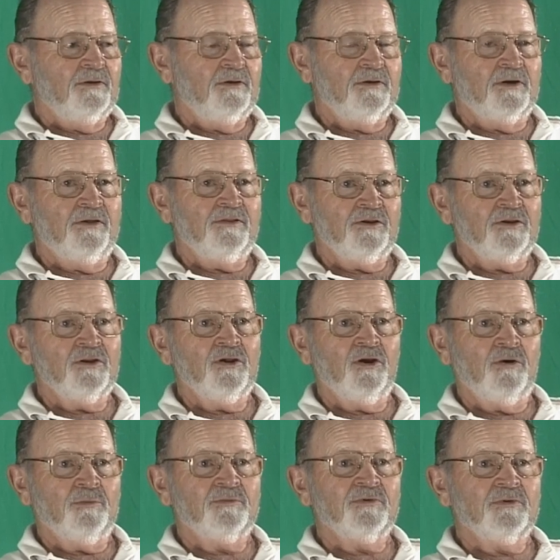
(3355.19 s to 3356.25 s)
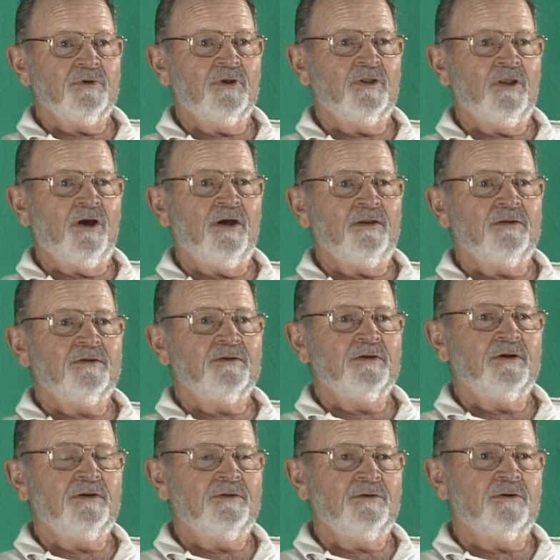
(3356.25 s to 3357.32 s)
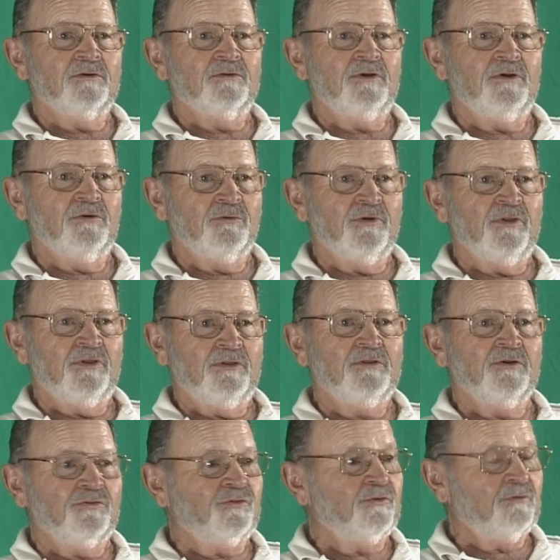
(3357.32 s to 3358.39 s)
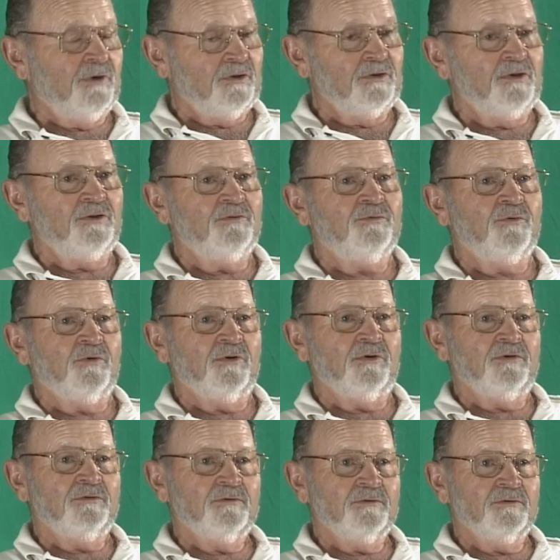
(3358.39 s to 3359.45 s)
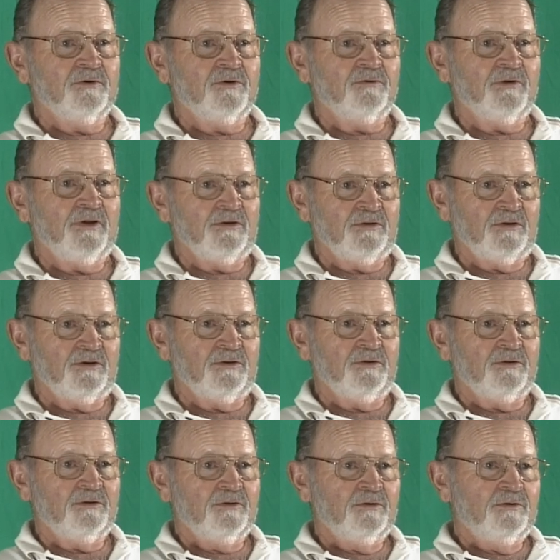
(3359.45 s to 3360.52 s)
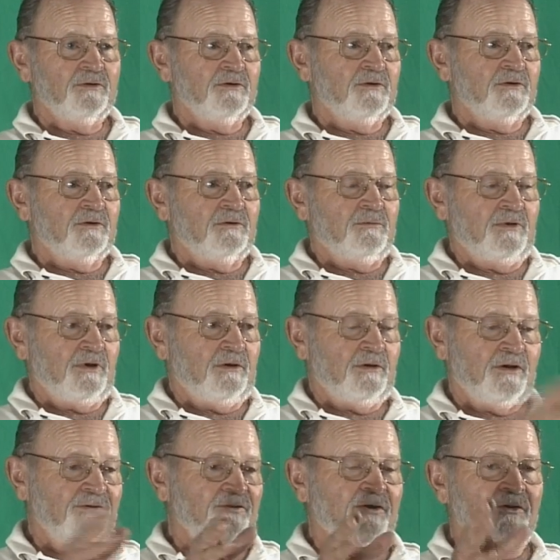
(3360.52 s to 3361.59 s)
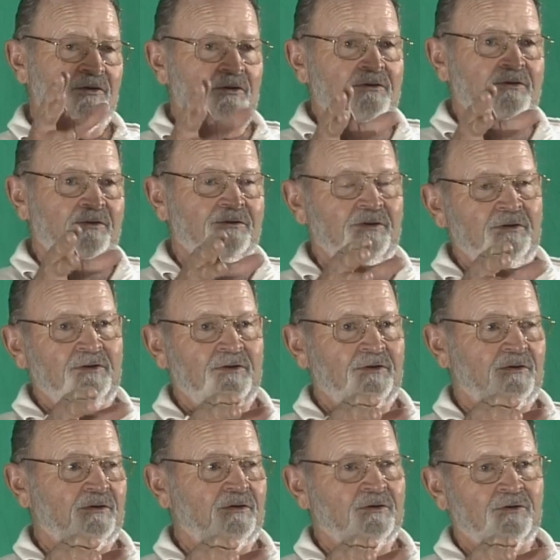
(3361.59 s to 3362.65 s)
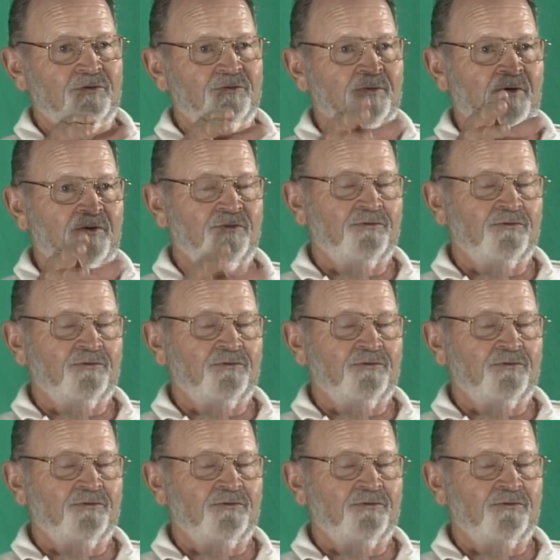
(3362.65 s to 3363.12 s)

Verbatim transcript: I think it helped a lot. Uh, you know, it, it, there's a great need for it, a great need. But I'll tell you the thing that, you know, as far as